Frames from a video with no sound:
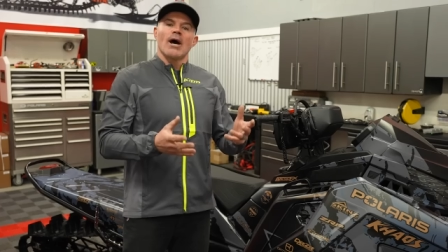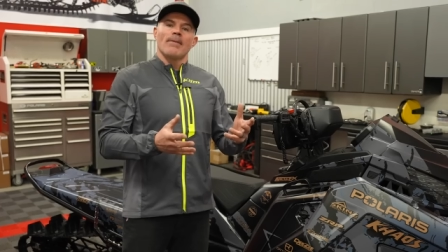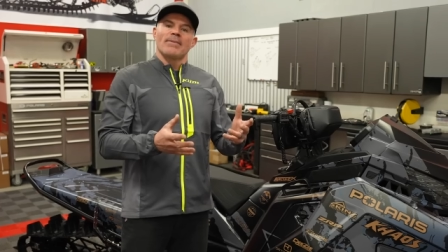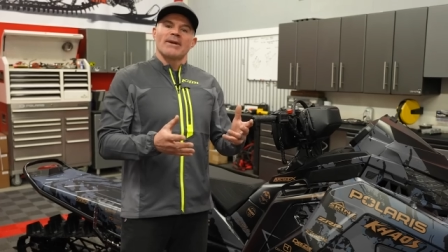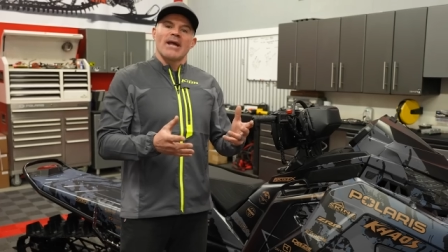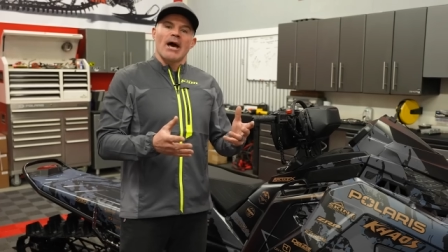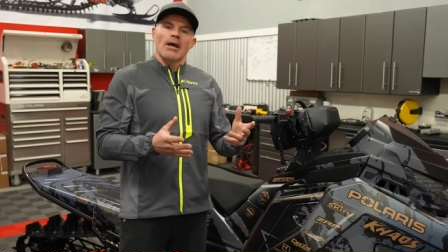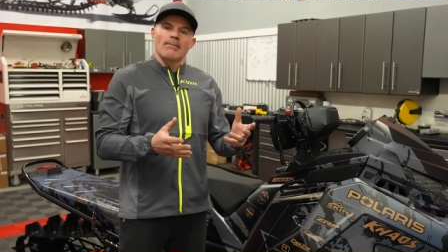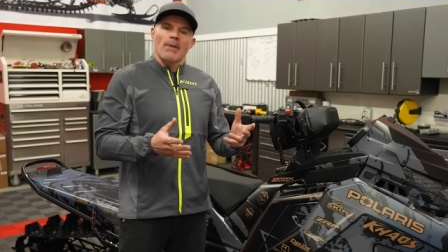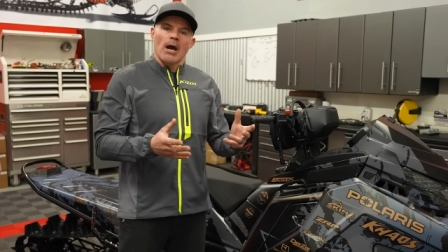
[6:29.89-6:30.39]
up
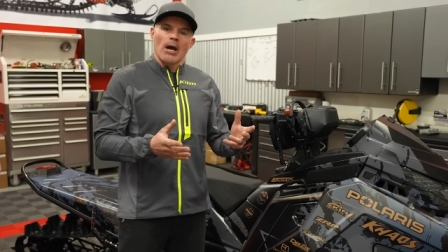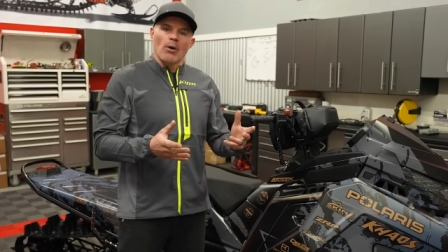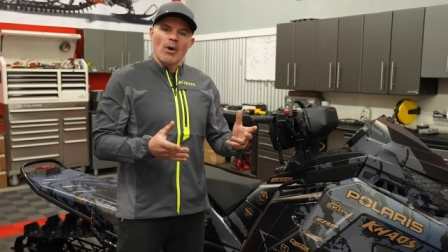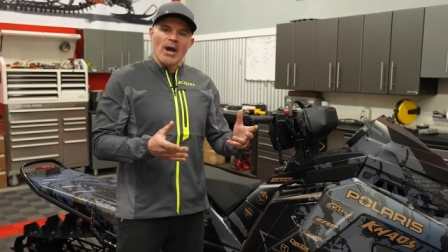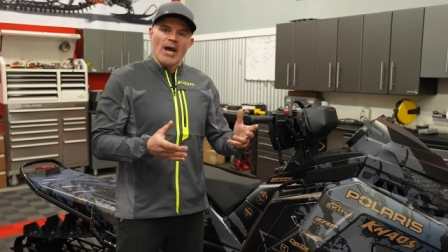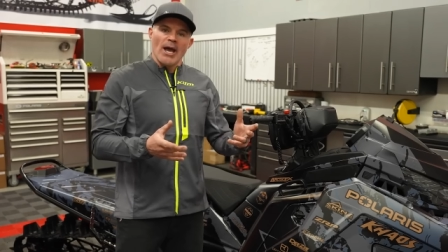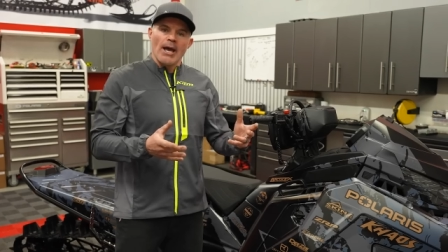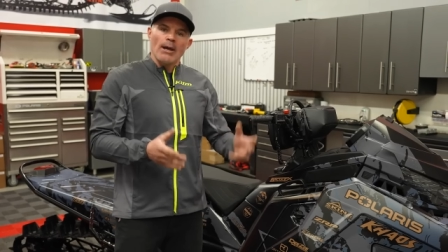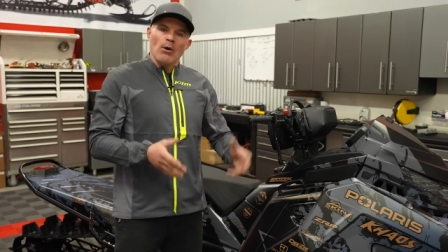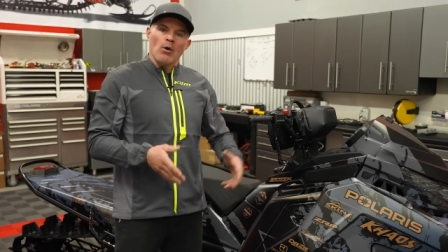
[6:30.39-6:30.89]
and out of my
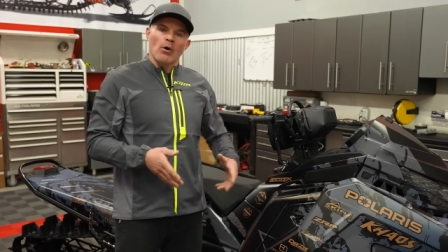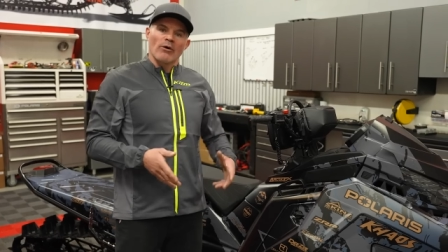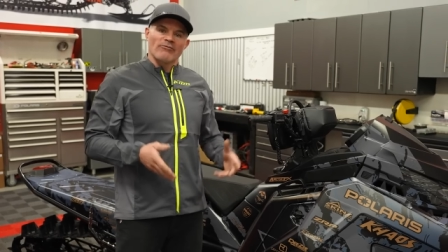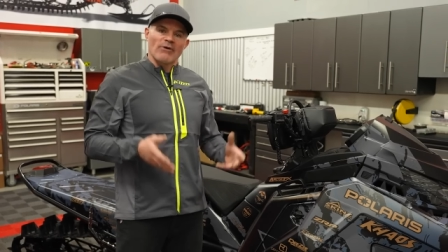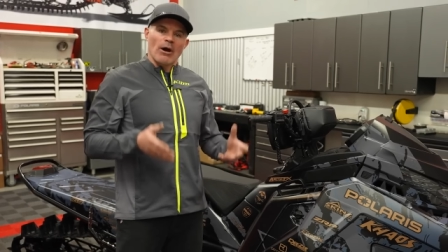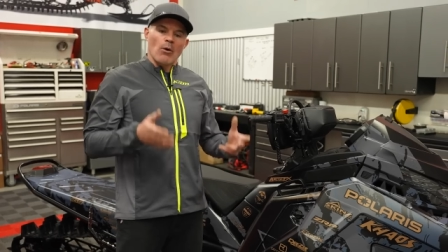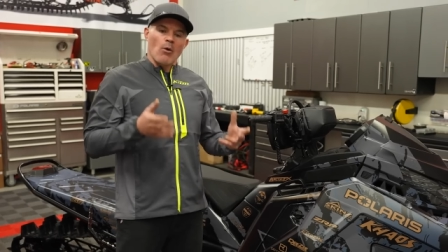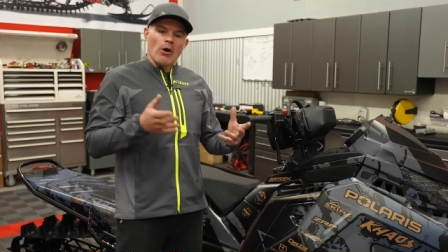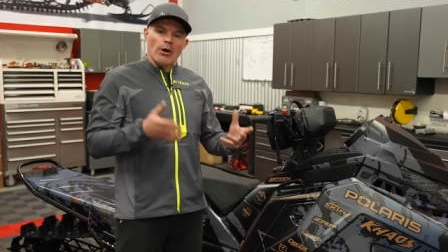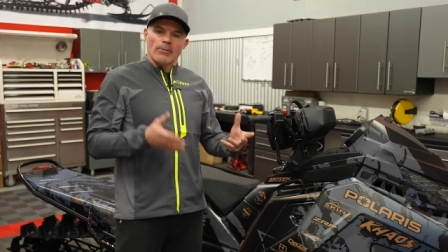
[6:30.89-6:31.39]
way or if
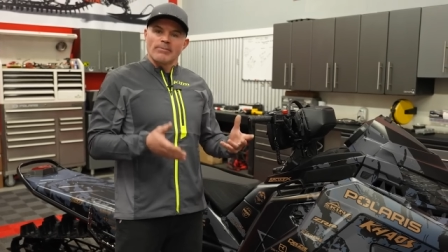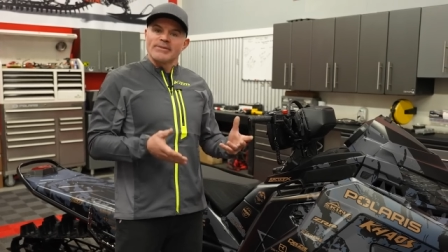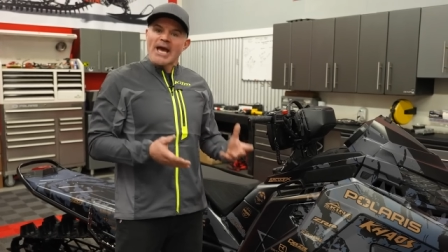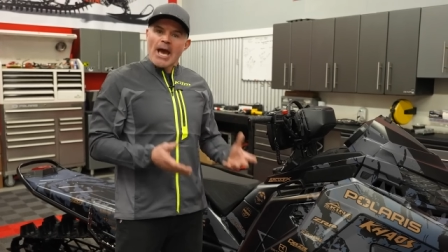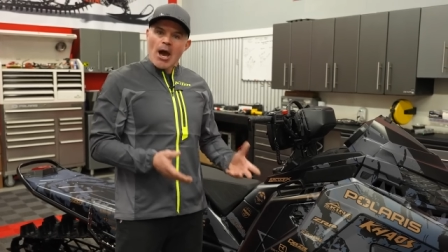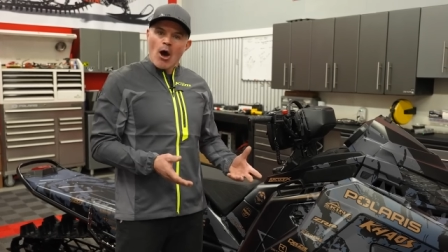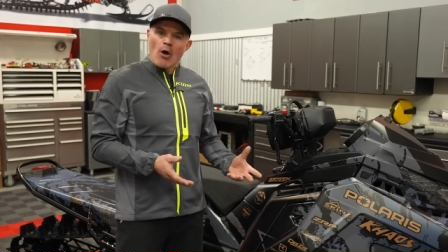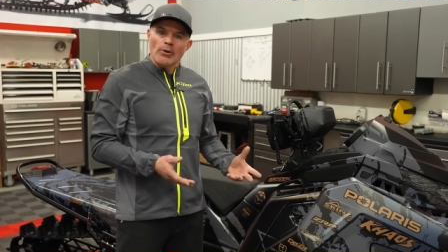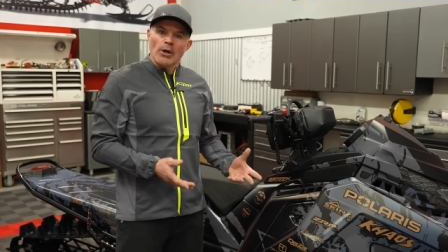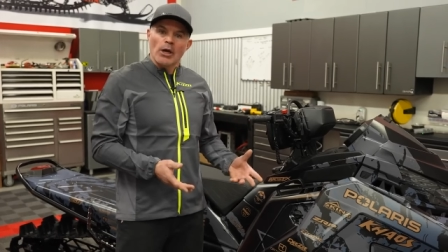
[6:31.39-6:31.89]
I want them
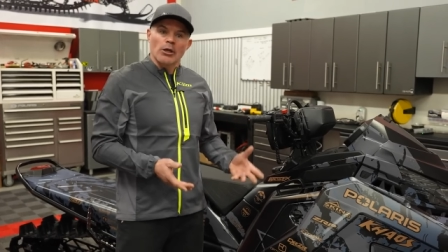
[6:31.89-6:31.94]
down